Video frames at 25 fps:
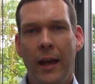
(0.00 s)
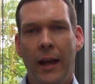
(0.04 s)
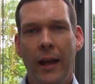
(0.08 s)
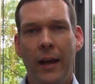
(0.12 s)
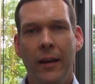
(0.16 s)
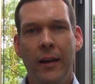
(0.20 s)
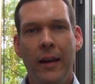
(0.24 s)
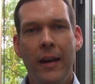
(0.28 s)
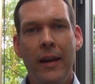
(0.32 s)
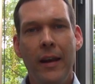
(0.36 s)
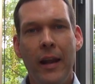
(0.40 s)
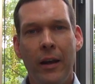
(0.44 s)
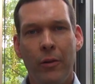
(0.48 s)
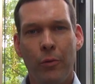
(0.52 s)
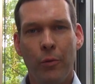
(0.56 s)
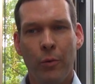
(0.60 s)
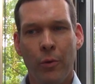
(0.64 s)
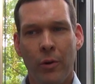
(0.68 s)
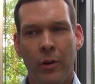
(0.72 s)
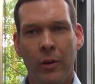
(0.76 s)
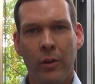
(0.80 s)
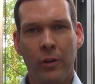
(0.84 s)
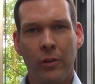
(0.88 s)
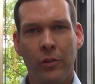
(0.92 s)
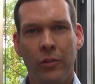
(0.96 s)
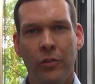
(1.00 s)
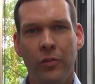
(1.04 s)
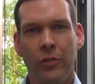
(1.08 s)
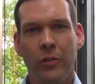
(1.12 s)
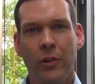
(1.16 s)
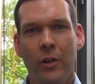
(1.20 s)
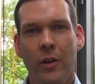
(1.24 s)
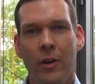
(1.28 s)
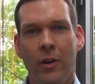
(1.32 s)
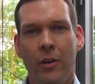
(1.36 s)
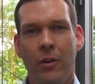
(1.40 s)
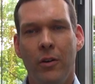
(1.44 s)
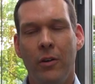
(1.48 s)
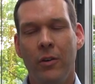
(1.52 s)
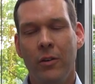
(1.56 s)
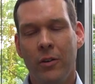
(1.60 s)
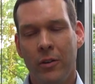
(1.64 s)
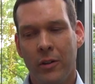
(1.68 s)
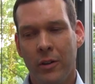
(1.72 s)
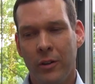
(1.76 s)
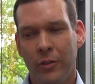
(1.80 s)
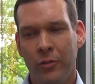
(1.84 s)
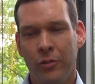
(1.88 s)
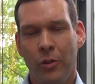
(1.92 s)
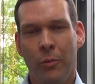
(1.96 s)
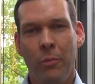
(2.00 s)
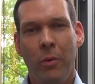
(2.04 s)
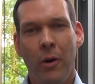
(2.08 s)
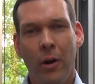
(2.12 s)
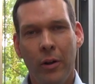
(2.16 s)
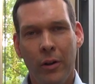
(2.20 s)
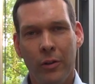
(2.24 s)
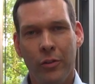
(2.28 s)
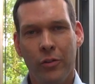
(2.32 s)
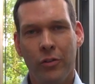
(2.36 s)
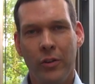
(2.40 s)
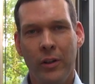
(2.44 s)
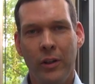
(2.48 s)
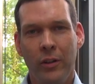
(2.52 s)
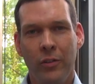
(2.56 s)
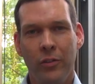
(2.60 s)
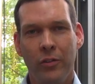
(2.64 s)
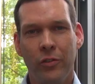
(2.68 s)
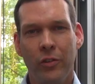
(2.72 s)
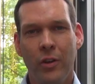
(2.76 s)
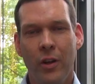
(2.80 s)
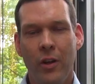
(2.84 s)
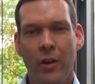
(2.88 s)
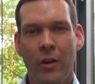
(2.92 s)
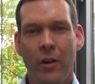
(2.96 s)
and networks or topologies